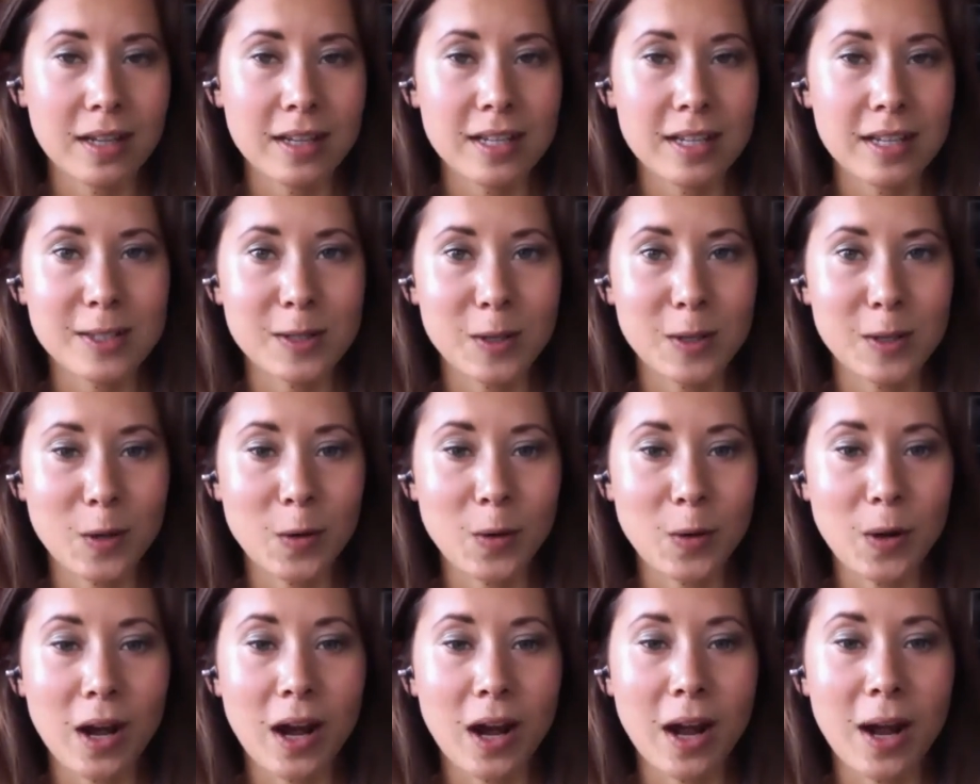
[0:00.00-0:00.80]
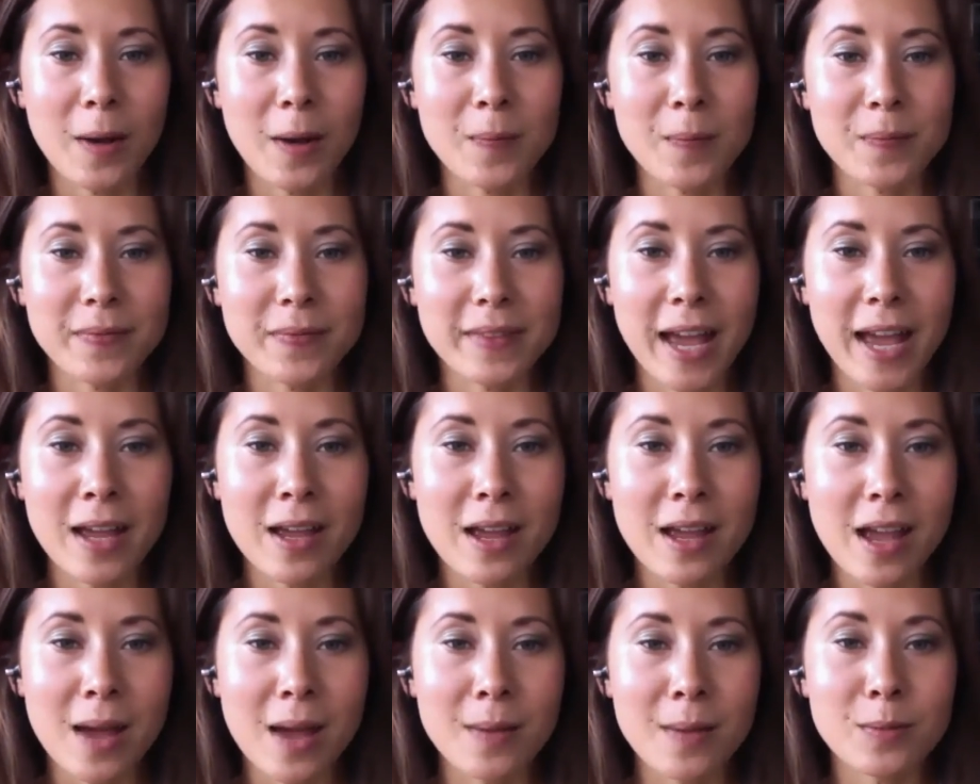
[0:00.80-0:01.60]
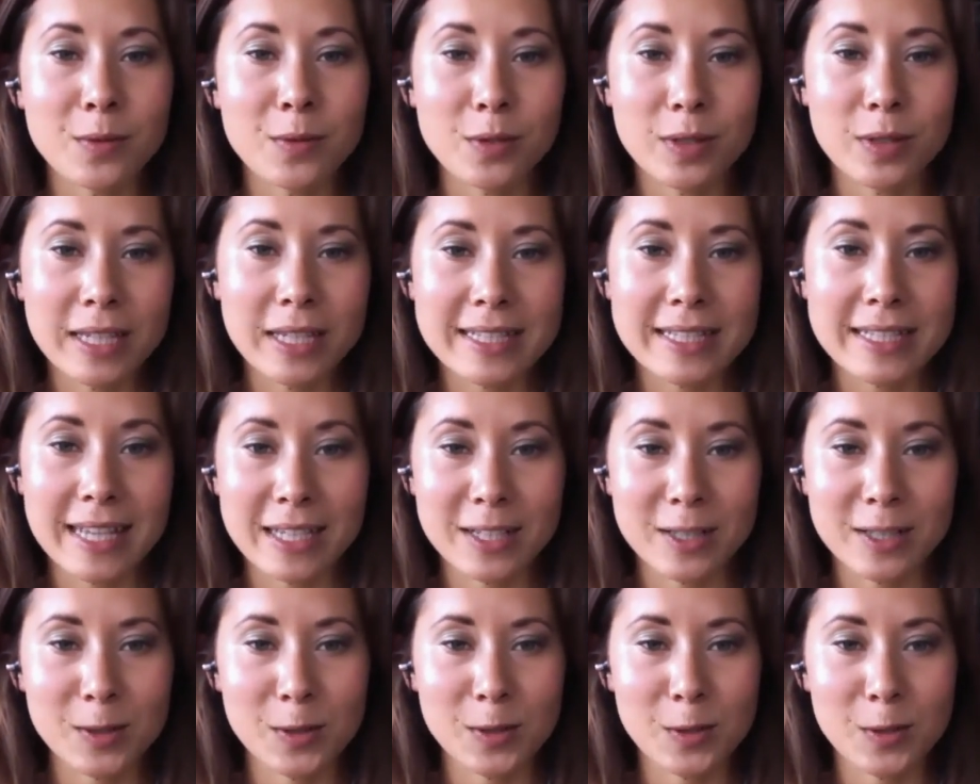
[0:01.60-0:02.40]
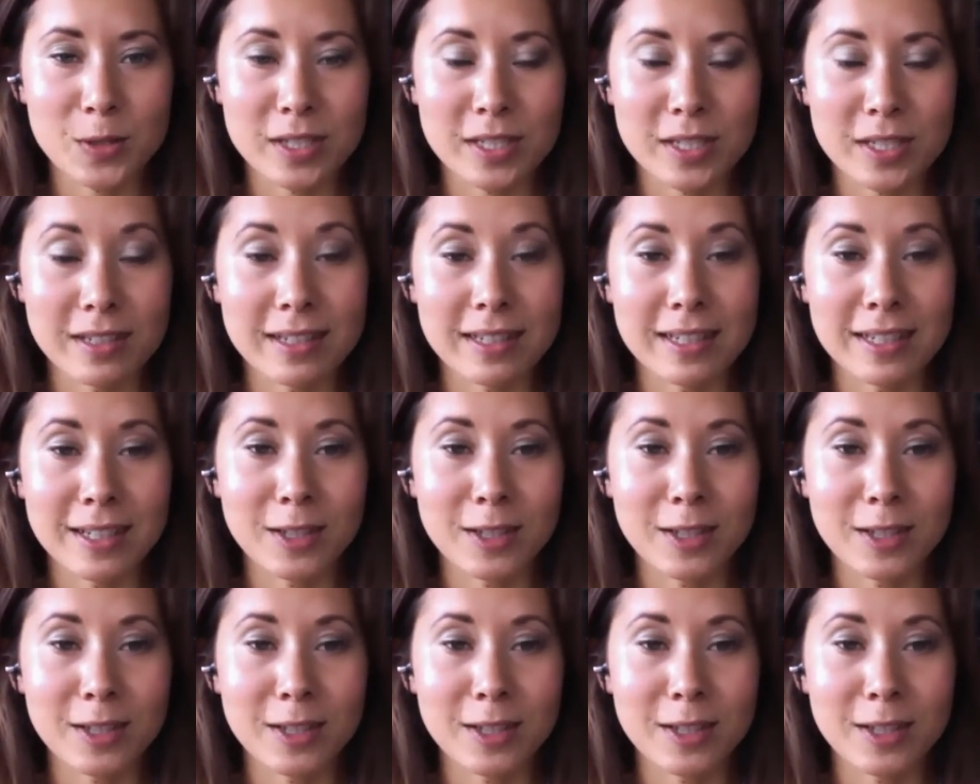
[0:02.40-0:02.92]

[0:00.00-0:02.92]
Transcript: So I'm really excited to see